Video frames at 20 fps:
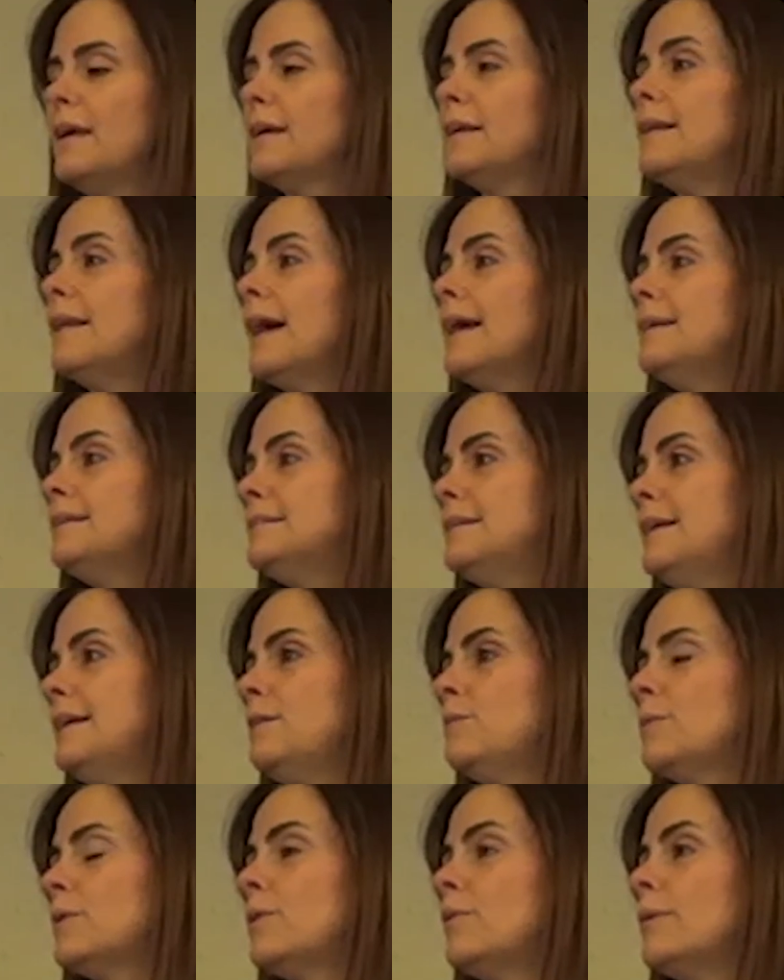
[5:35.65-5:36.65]

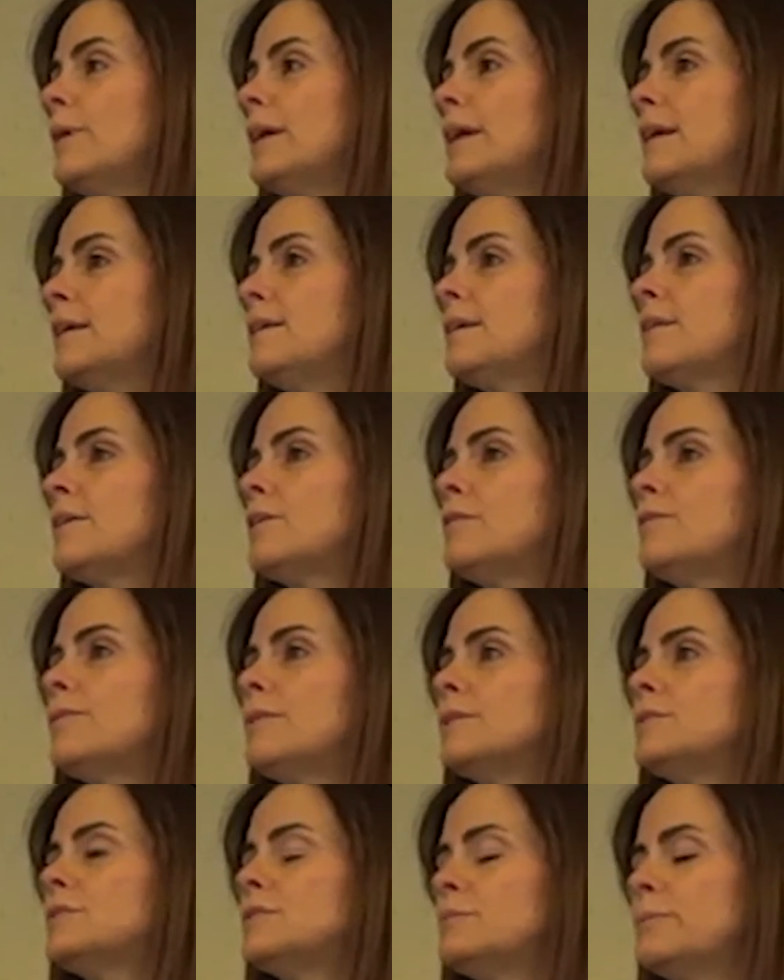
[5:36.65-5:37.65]
19 were going into their
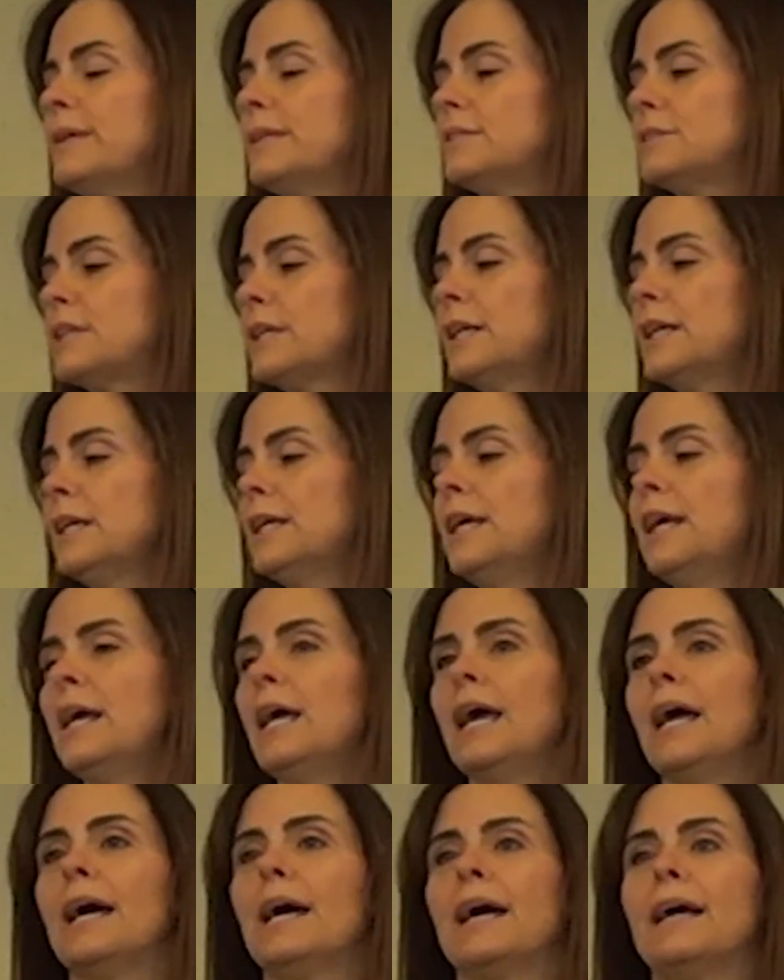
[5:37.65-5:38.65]
first semester
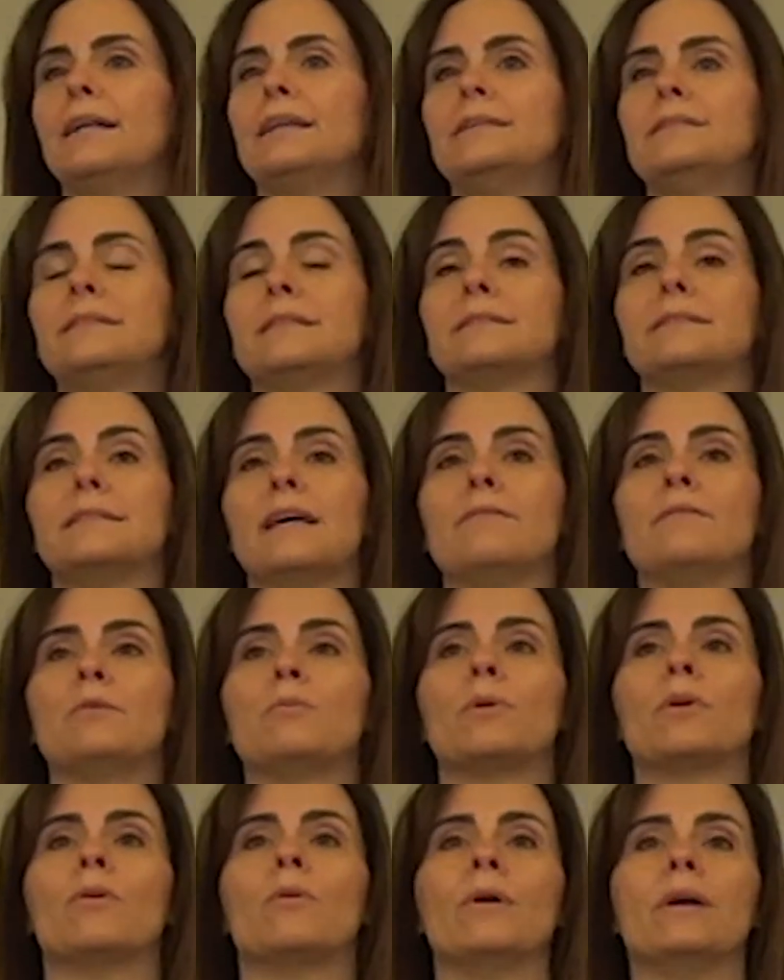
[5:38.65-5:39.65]
and uh, seven
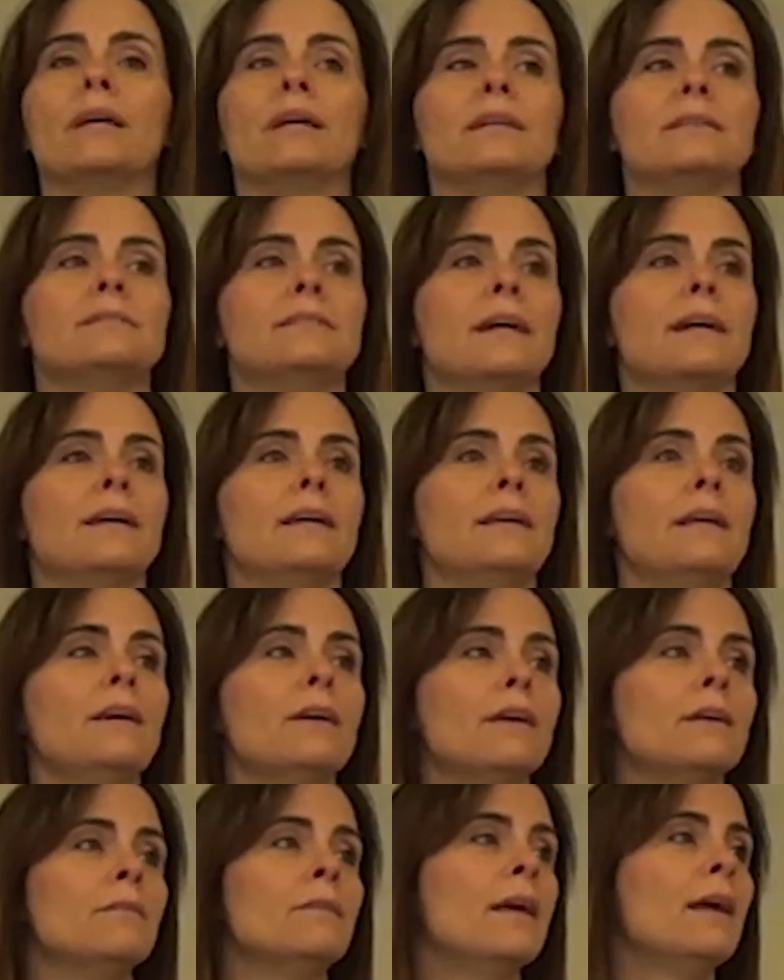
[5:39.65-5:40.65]
were going into second
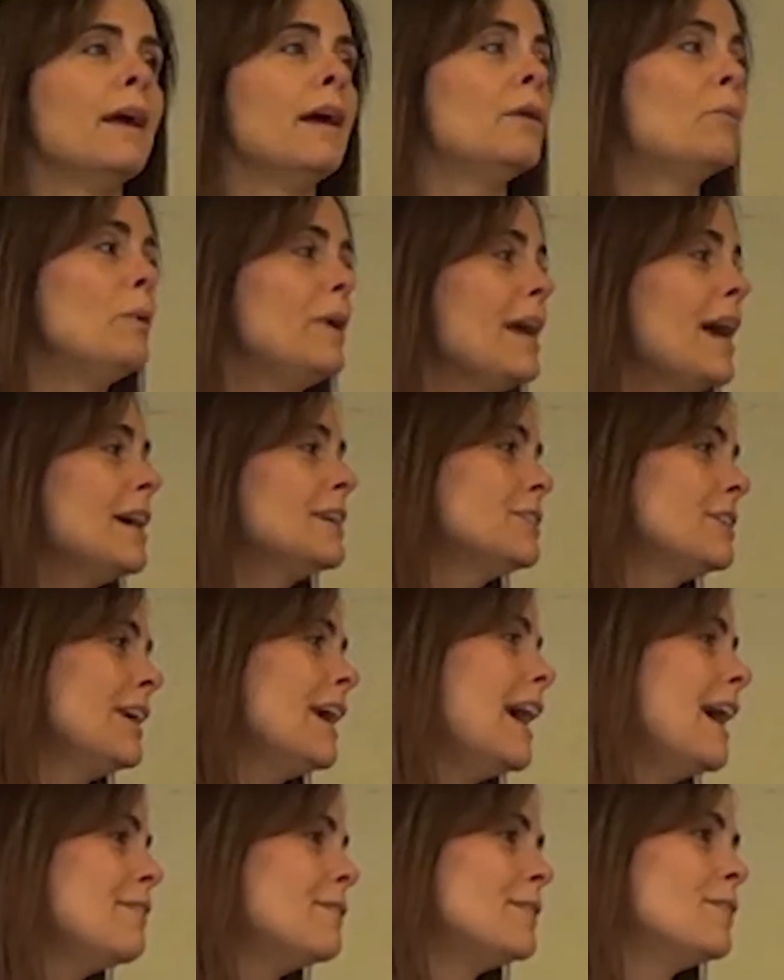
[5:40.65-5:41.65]
year. And we actually
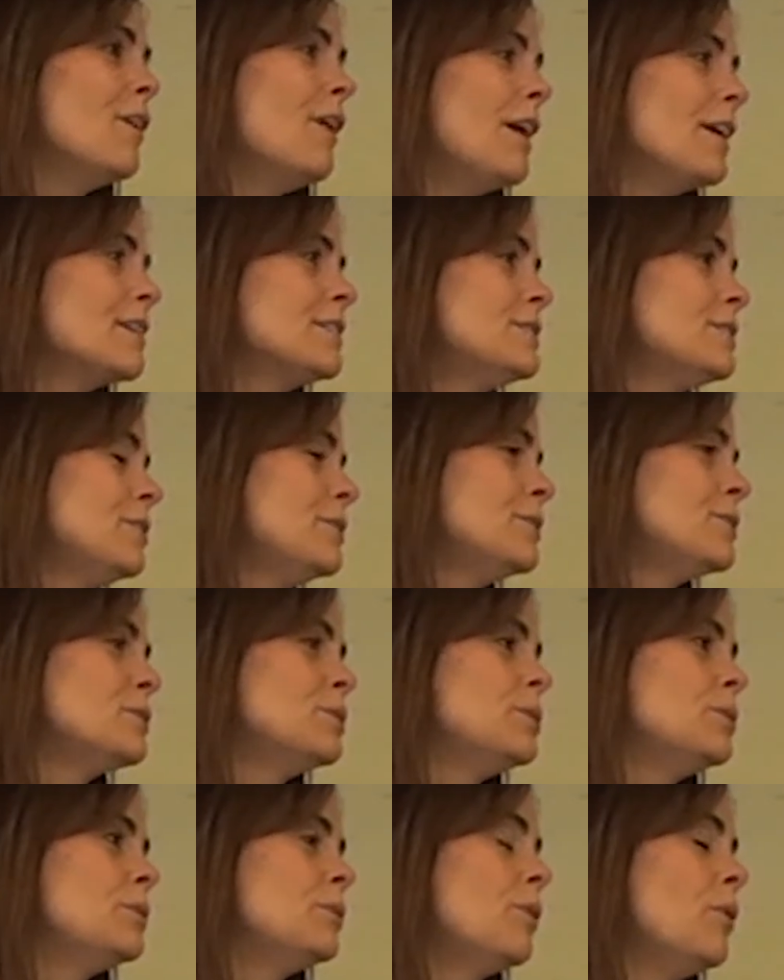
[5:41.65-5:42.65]
have a lot of students
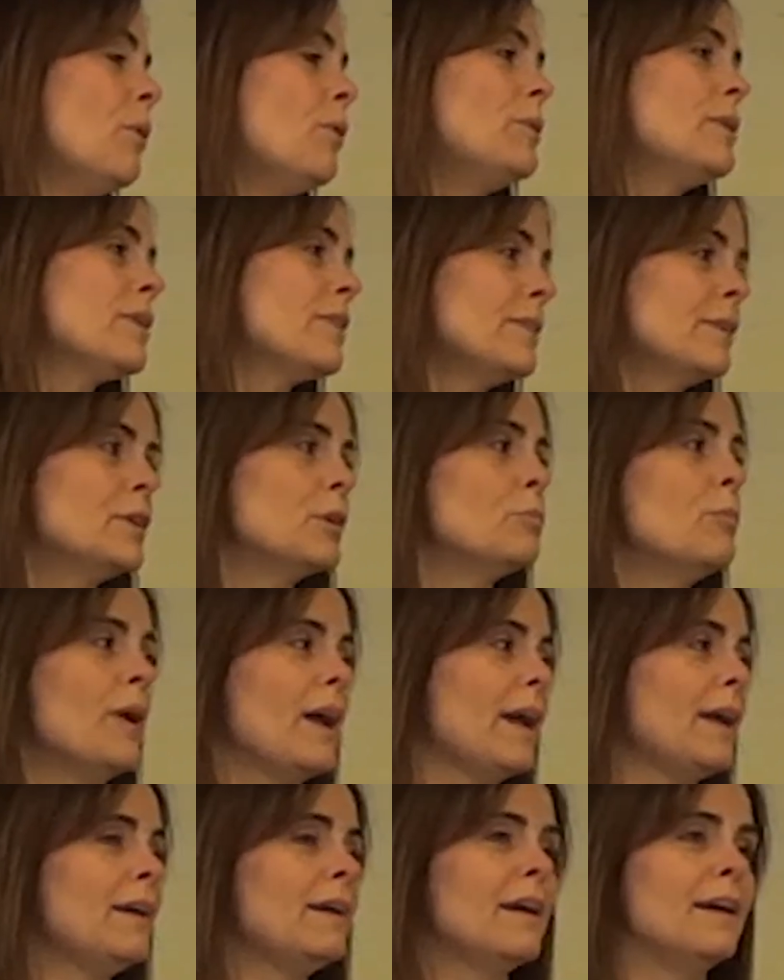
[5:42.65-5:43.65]
who go to Thunder
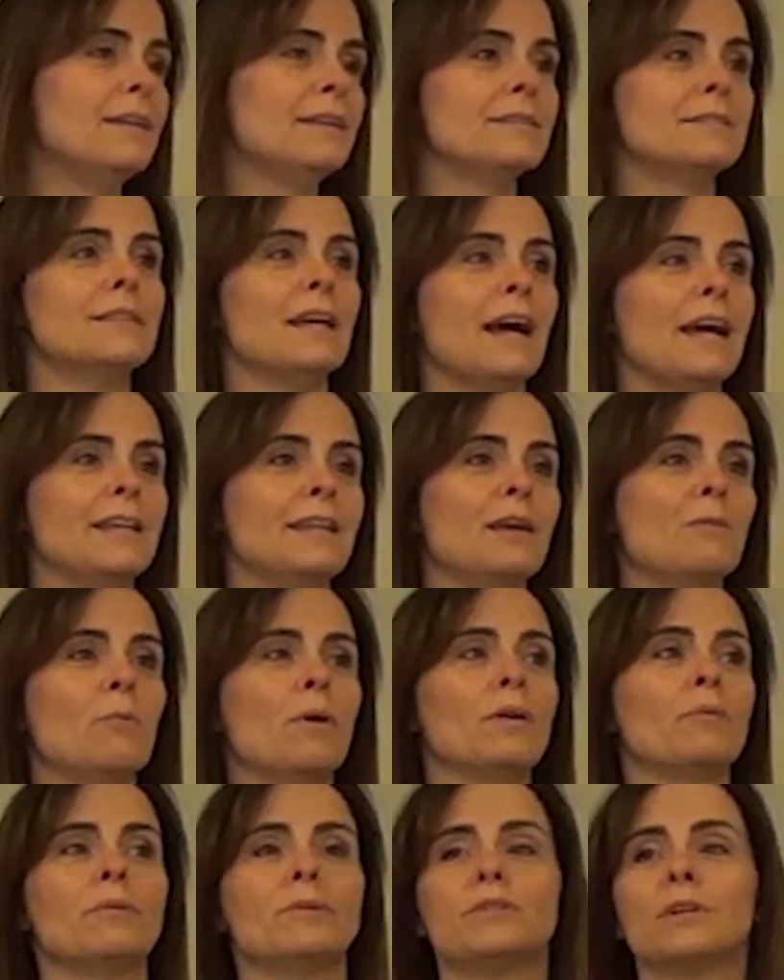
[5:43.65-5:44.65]
Bay and decide they
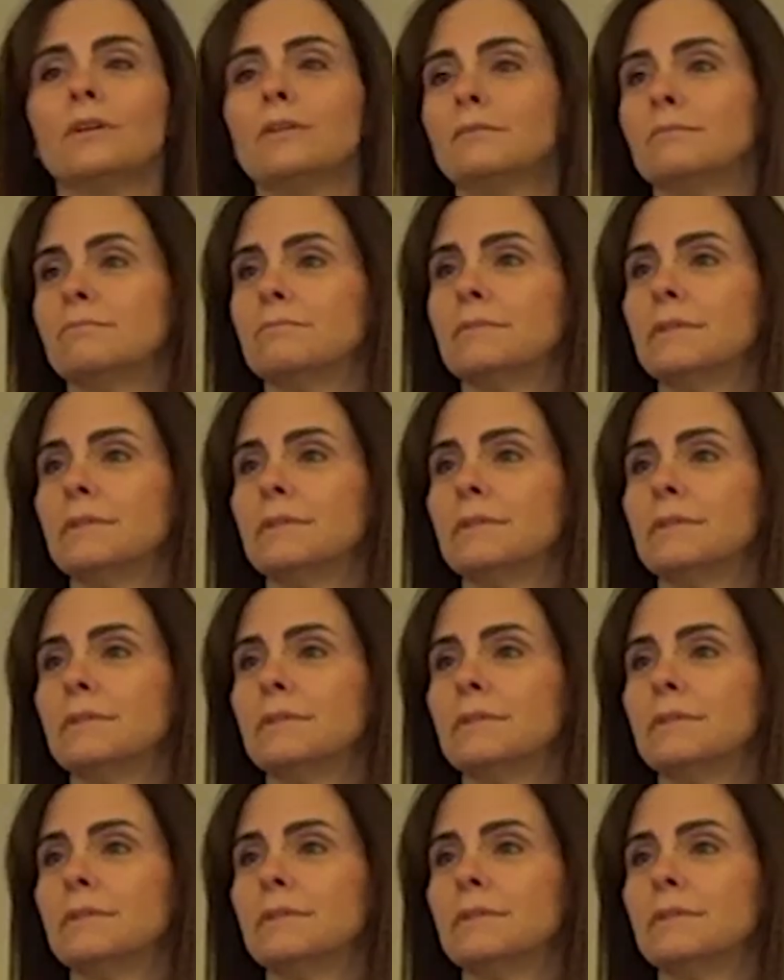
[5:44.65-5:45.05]
want to return.